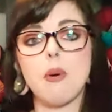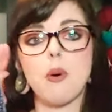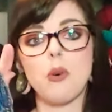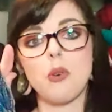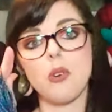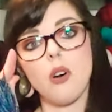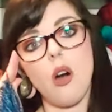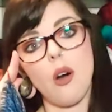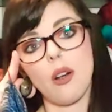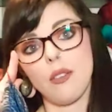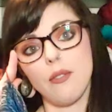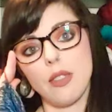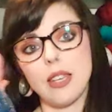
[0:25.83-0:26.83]
pull
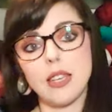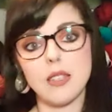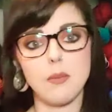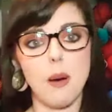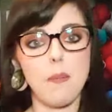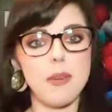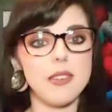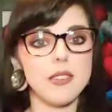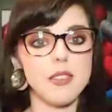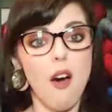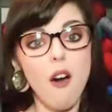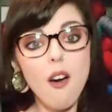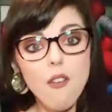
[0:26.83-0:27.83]
all of these puppies
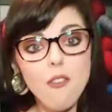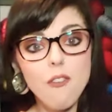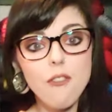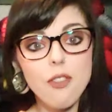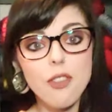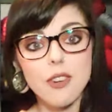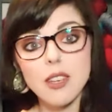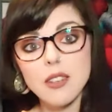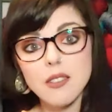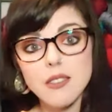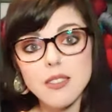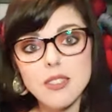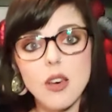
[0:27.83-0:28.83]
off the
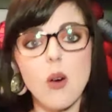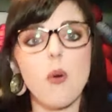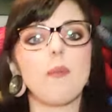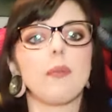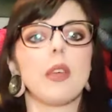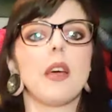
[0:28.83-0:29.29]
needles. So